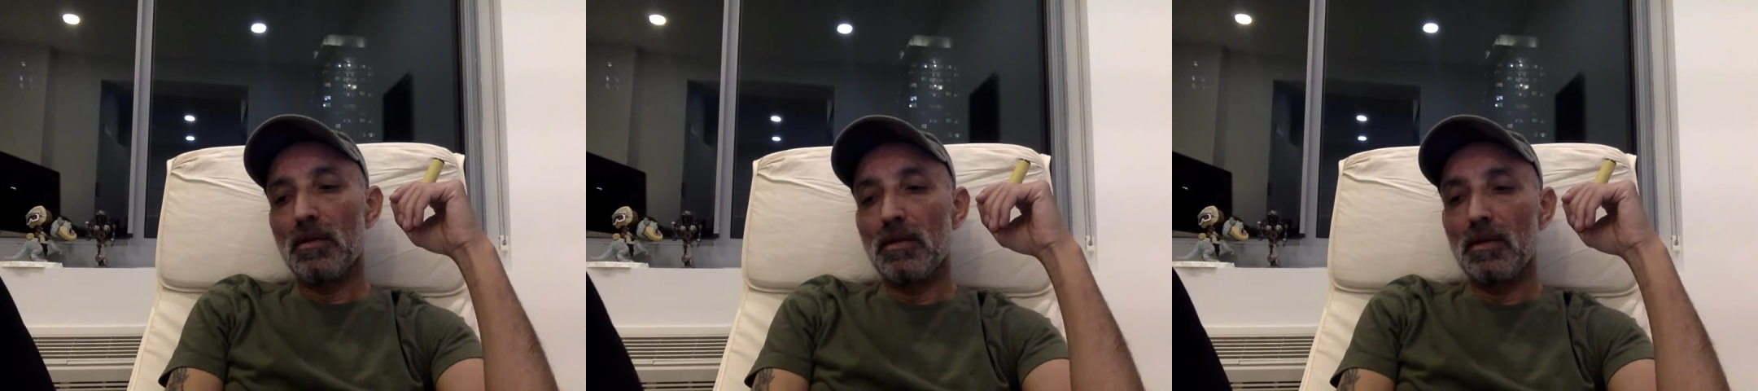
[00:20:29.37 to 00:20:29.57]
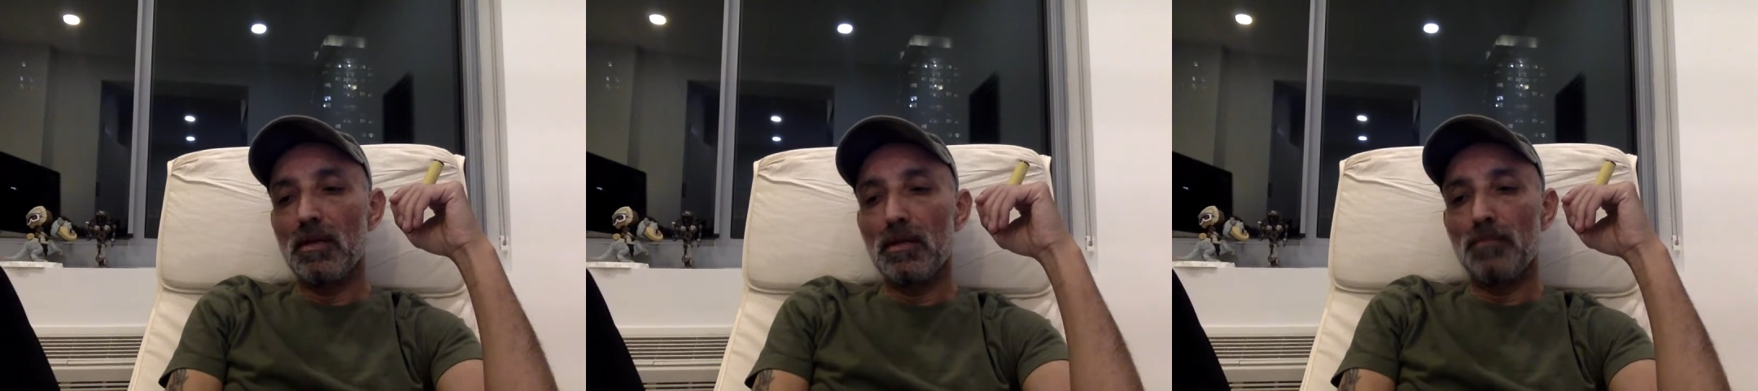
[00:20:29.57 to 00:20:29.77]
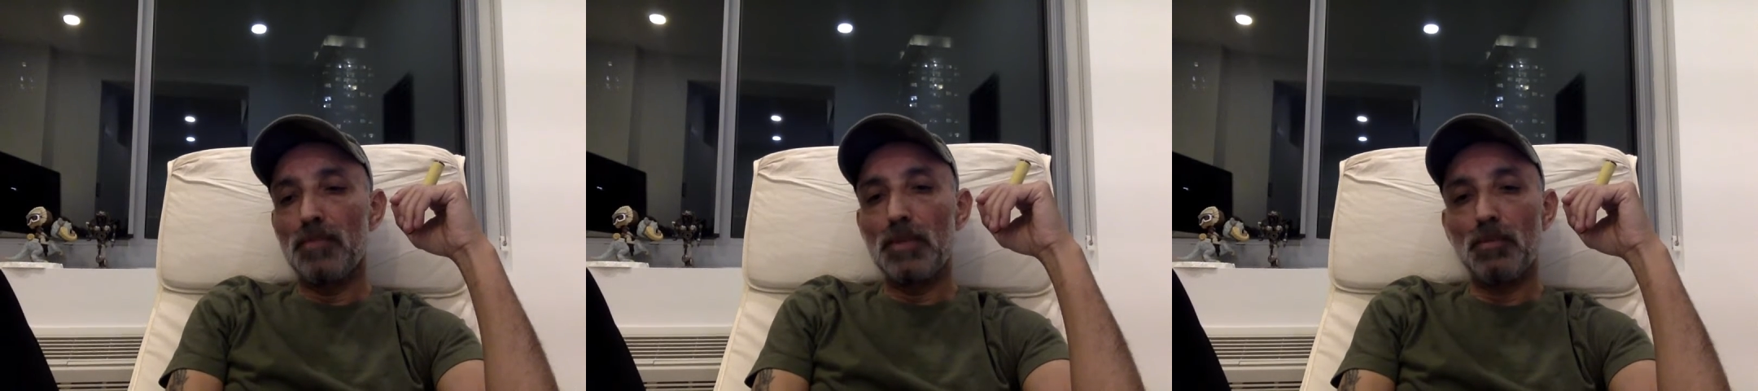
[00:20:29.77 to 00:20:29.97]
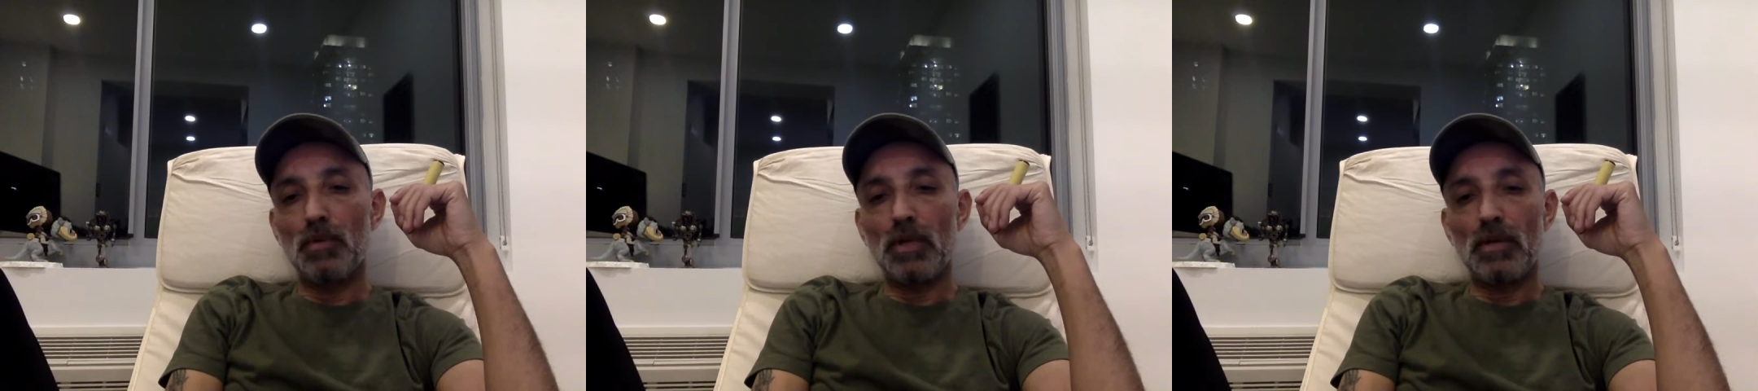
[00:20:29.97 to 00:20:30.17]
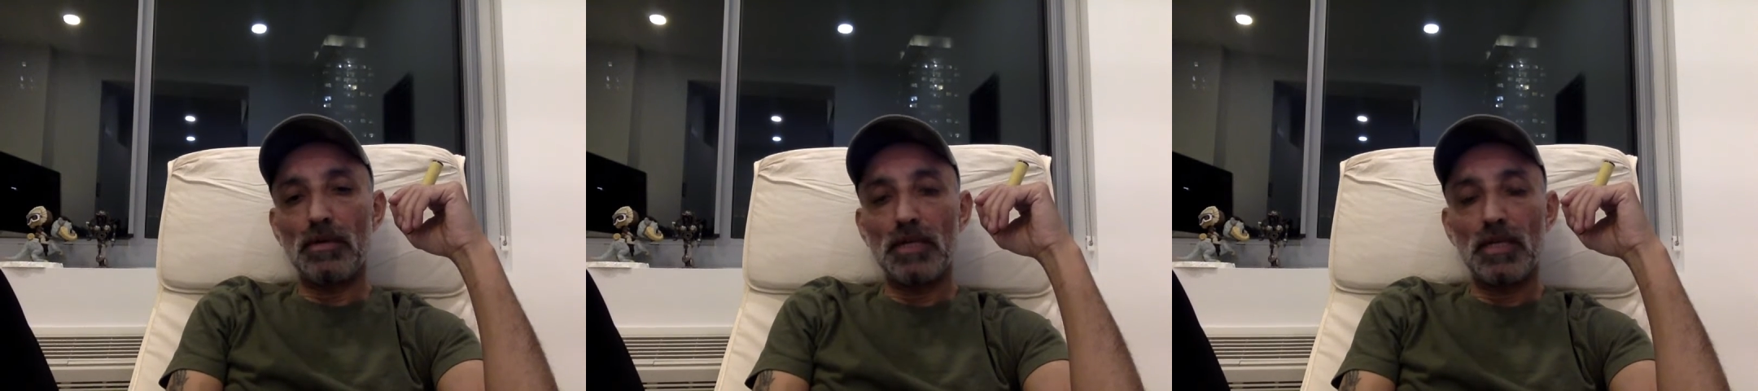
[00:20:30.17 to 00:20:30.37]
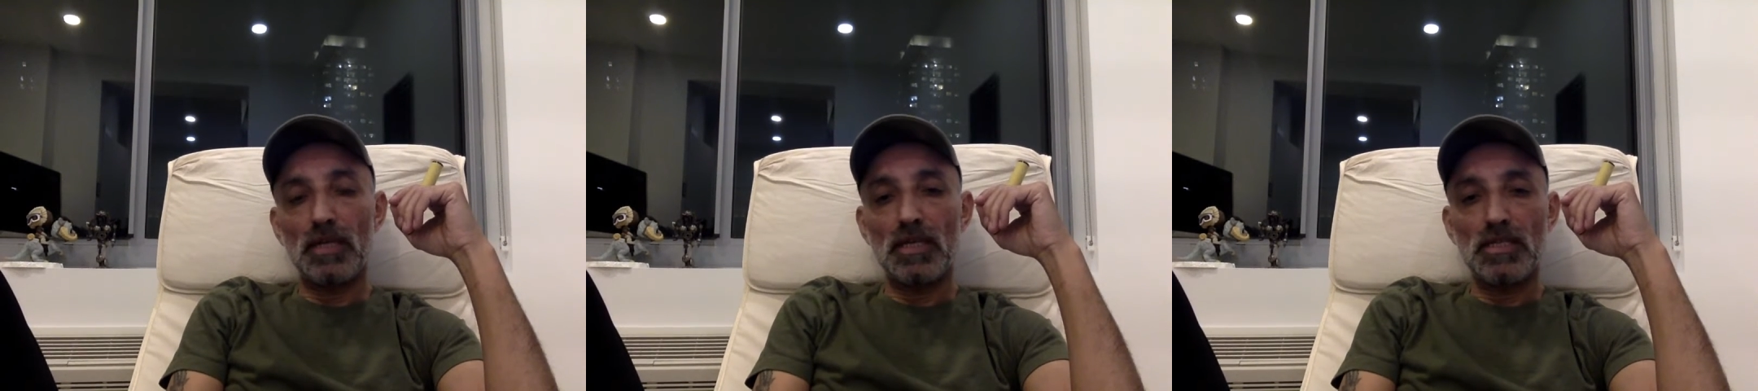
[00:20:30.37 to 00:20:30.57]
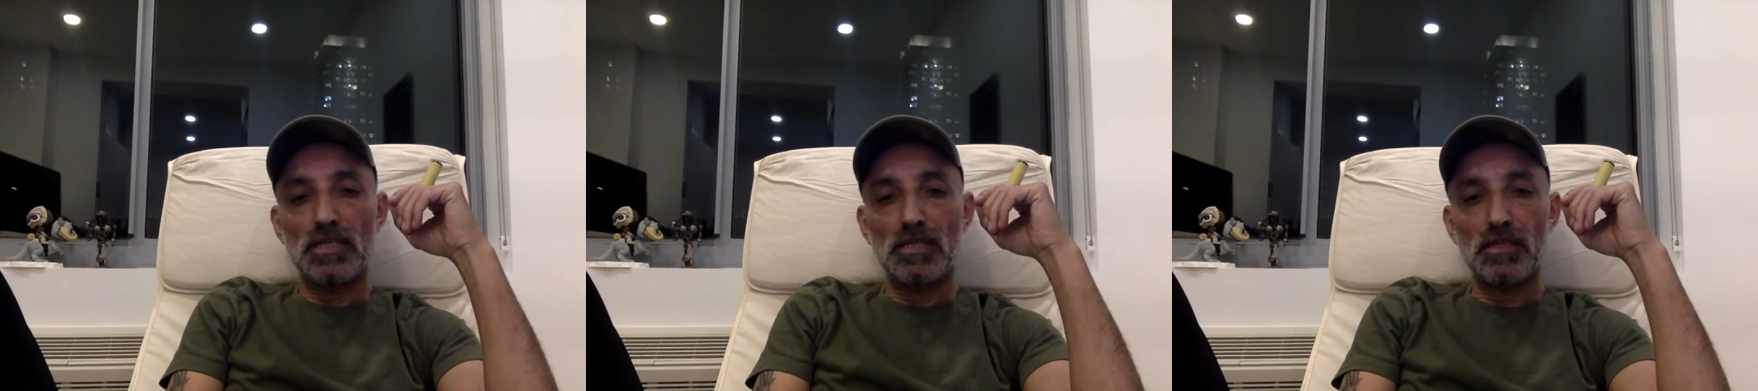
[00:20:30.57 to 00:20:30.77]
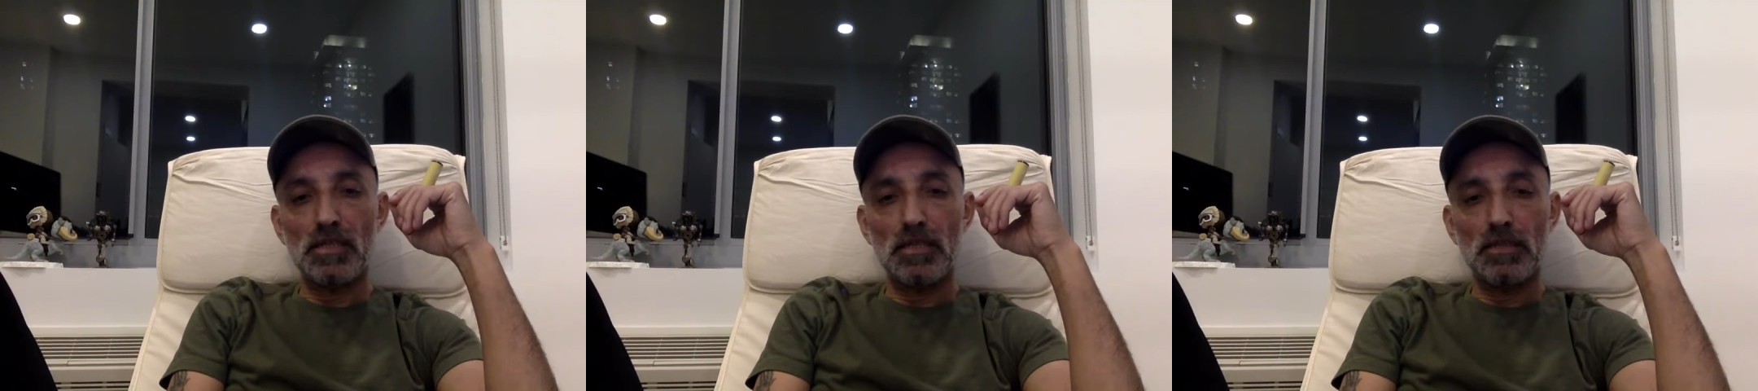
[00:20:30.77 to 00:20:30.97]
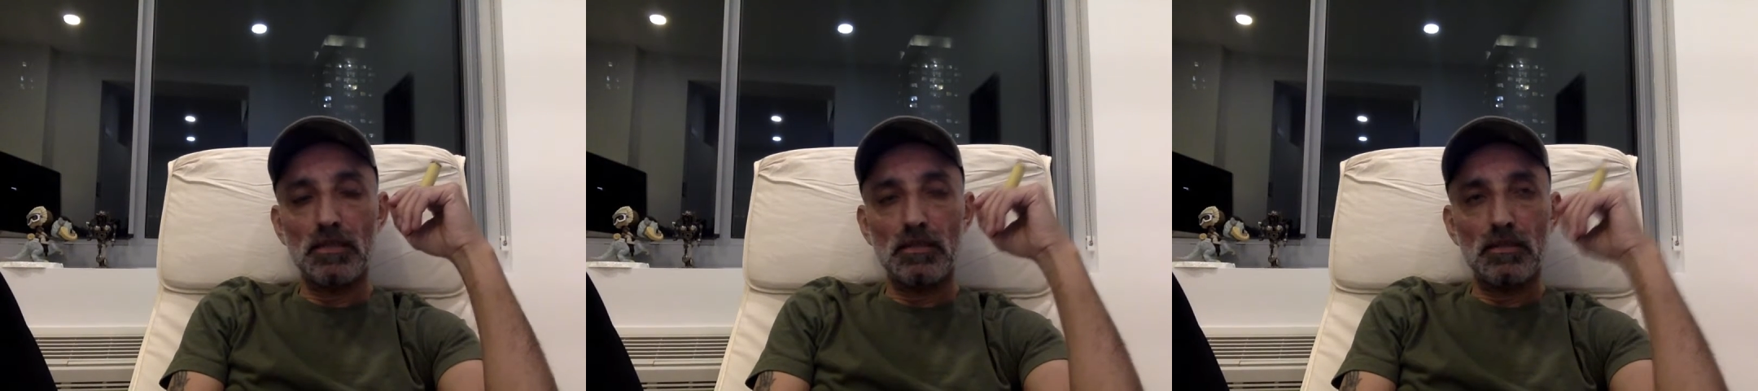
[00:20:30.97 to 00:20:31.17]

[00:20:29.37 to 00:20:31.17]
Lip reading: And people are realizing that.